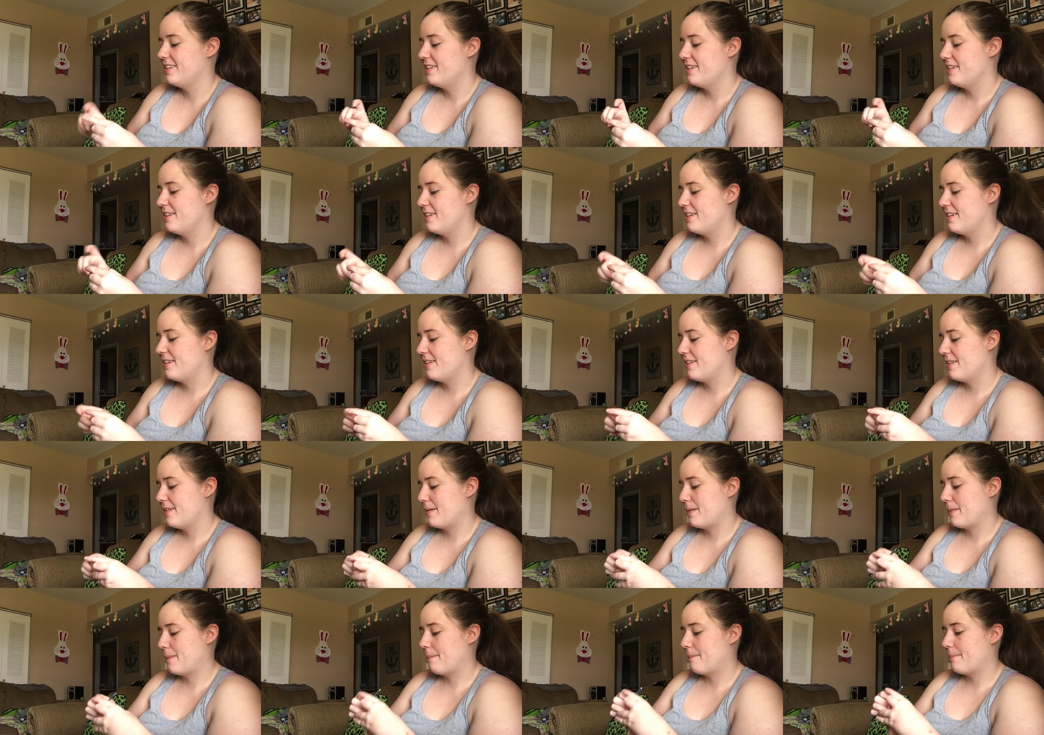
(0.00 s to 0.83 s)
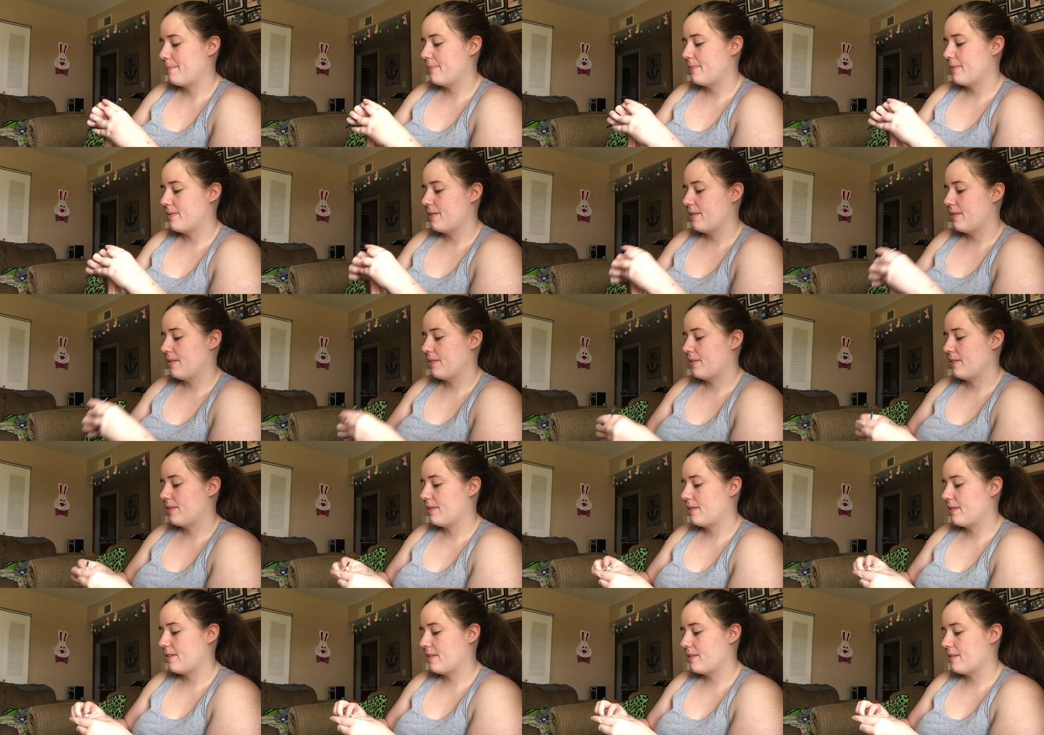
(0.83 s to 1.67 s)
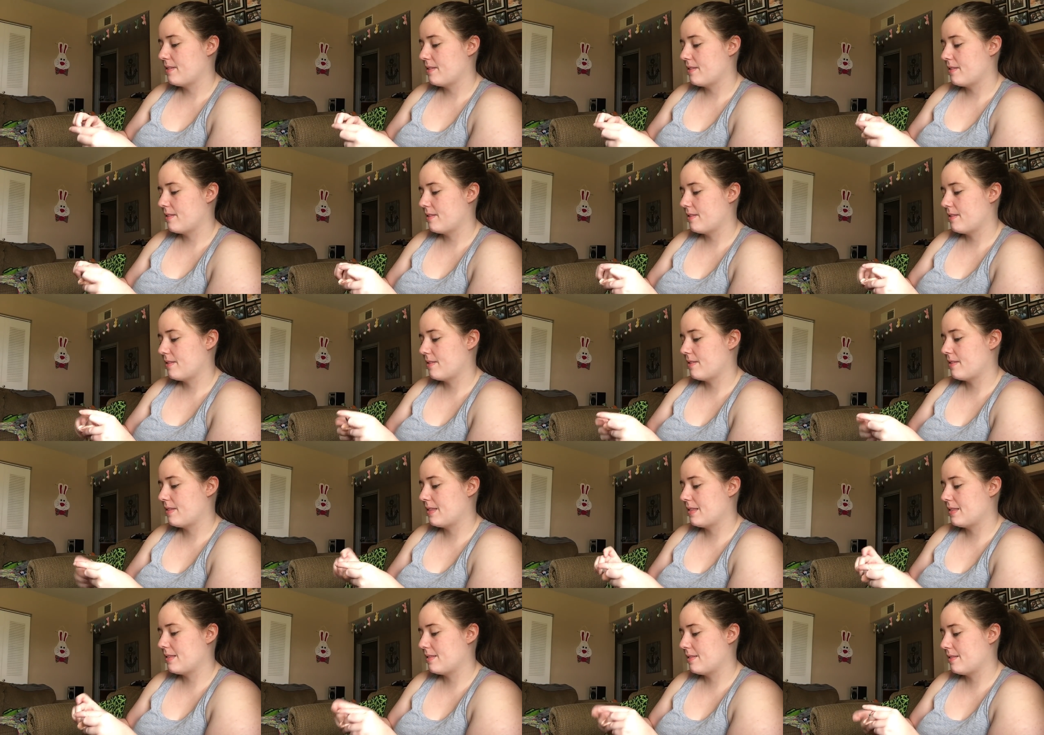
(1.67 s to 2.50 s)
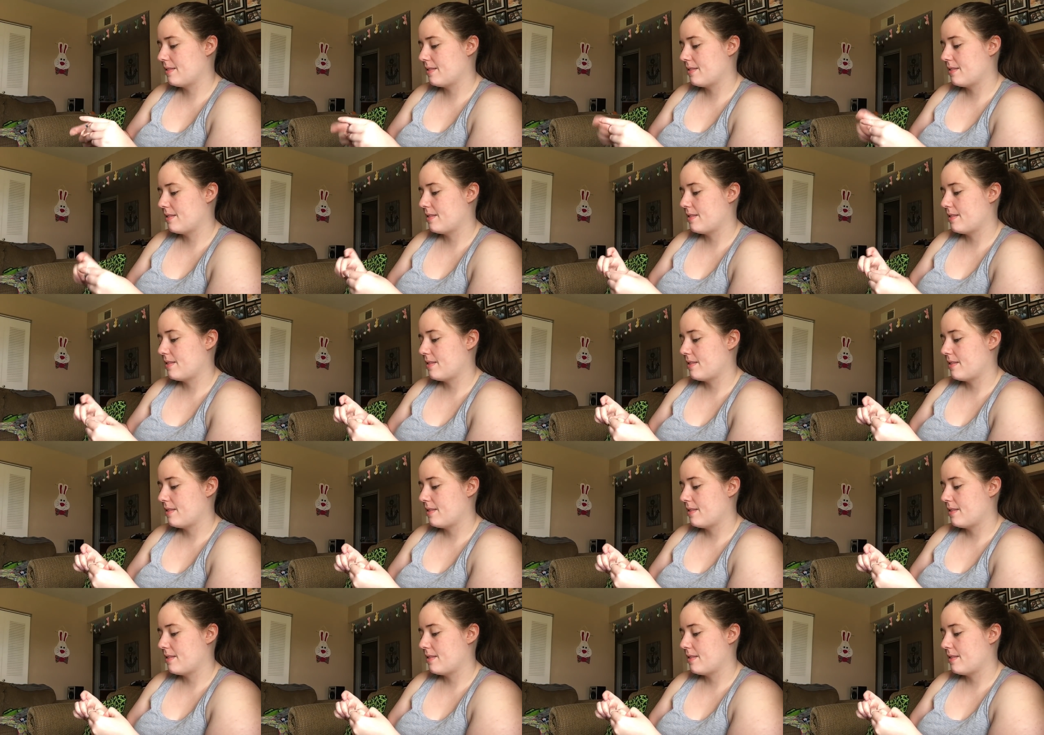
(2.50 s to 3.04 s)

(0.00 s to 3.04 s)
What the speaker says: (no one is talking)